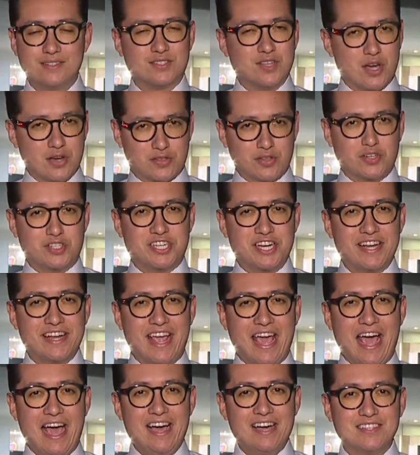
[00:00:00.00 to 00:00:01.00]
Dr.
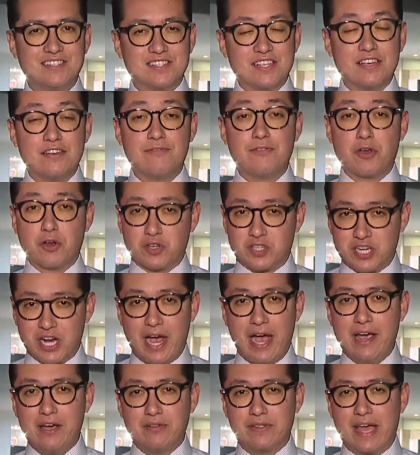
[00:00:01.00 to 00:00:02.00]
Ching adds if your
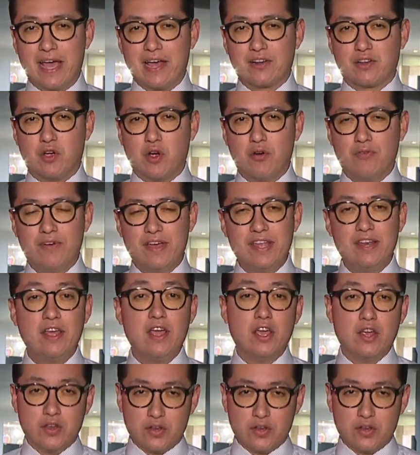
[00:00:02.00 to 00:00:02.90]
child had COVID,